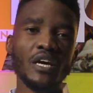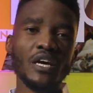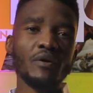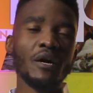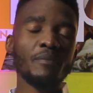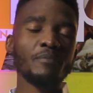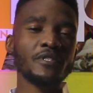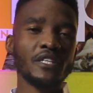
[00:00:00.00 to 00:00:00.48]

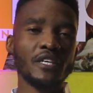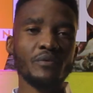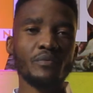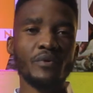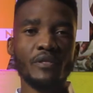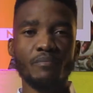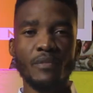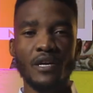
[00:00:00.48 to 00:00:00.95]
now I'm
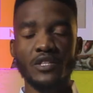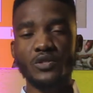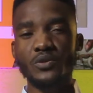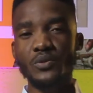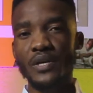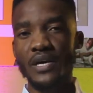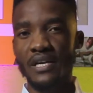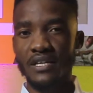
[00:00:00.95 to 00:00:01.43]
staying with my
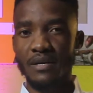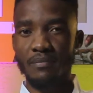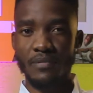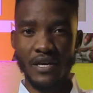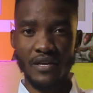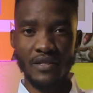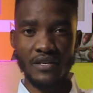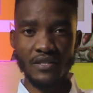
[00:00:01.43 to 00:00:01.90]
two elder
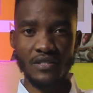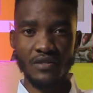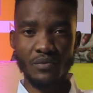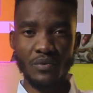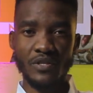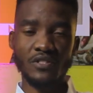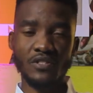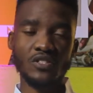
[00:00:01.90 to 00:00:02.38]
brothers,
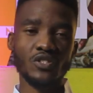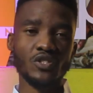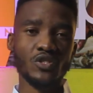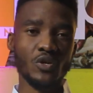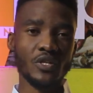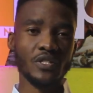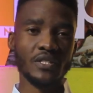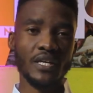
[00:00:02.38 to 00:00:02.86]
which is
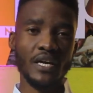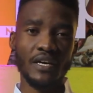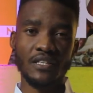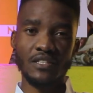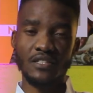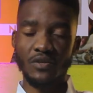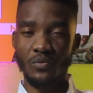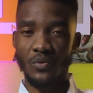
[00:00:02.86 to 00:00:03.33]
George
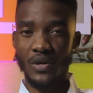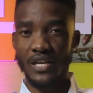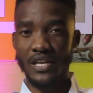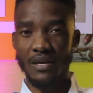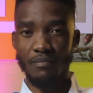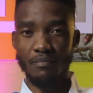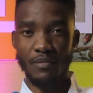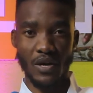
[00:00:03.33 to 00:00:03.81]
and
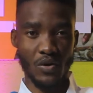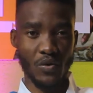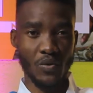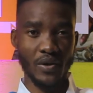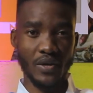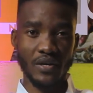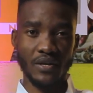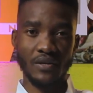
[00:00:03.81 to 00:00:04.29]
William
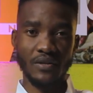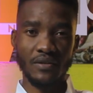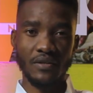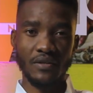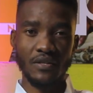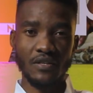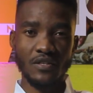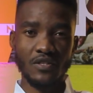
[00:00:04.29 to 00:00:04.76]
Baloi.
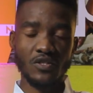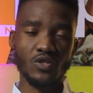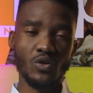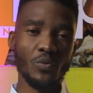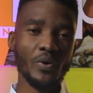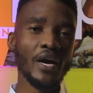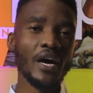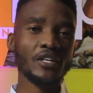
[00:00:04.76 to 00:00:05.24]

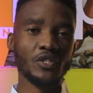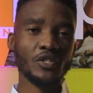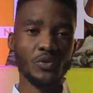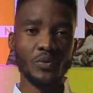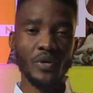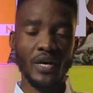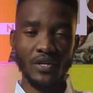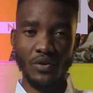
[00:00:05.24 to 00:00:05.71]
So we are
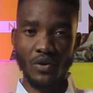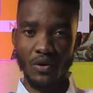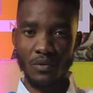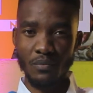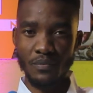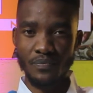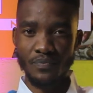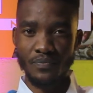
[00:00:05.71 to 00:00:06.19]
two at
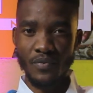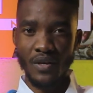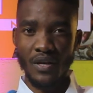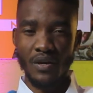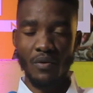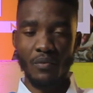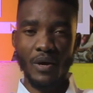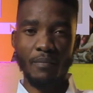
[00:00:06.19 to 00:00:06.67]
home,
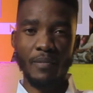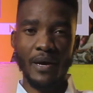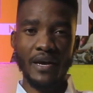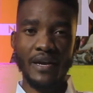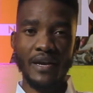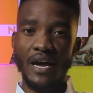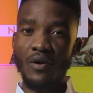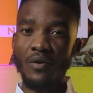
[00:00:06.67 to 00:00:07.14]

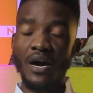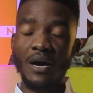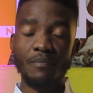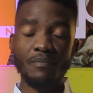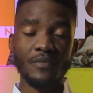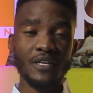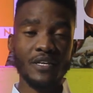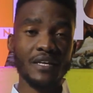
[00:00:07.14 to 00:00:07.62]
whereby now,
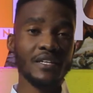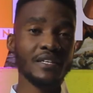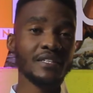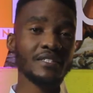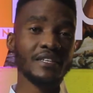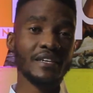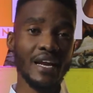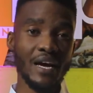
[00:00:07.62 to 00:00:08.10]

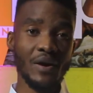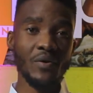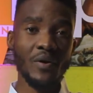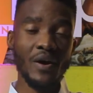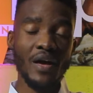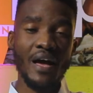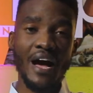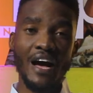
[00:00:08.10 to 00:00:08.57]

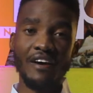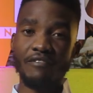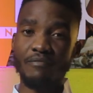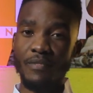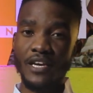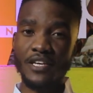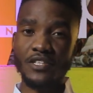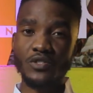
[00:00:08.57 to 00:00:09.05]
I've
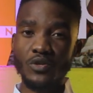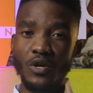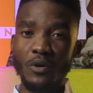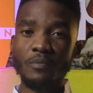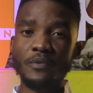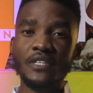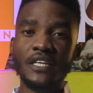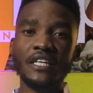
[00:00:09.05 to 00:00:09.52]
managed to
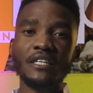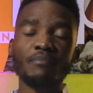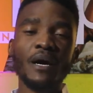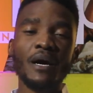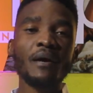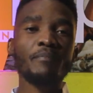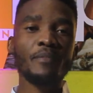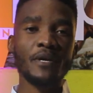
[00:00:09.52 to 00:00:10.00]
obtain
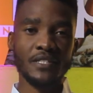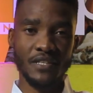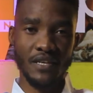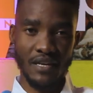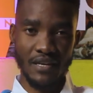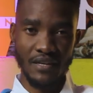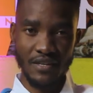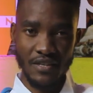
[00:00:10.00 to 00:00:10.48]
my
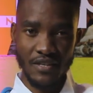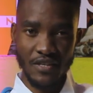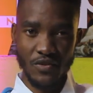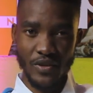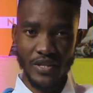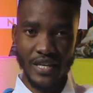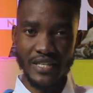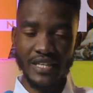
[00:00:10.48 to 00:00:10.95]
bachelor
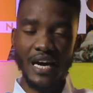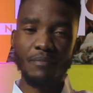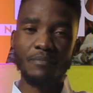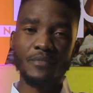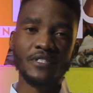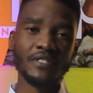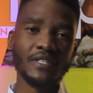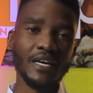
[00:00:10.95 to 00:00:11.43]
so that
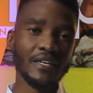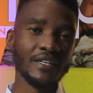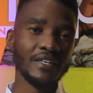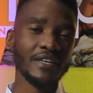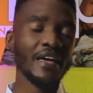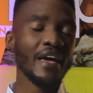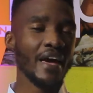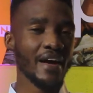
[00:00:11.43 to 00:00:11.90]
I'm
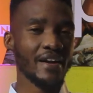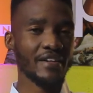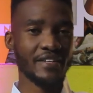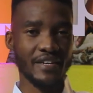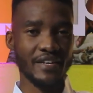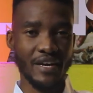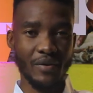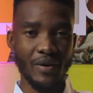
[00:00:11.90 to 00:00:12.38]
studying
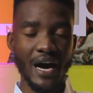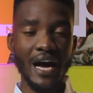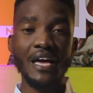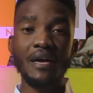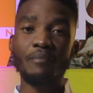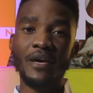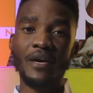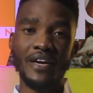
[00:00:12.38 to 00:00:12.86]
health now. I
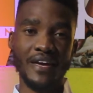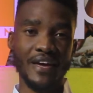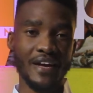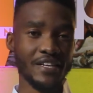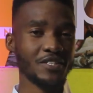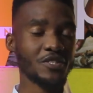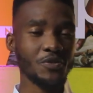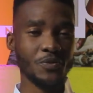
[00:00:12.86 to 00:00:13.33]
am a
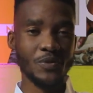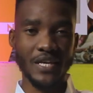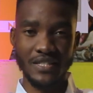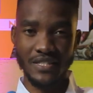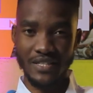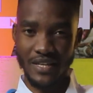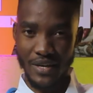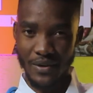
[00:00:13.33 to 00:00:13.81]
health
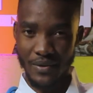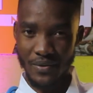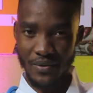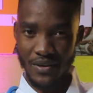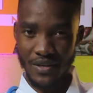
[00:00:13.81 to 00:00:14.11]
student now.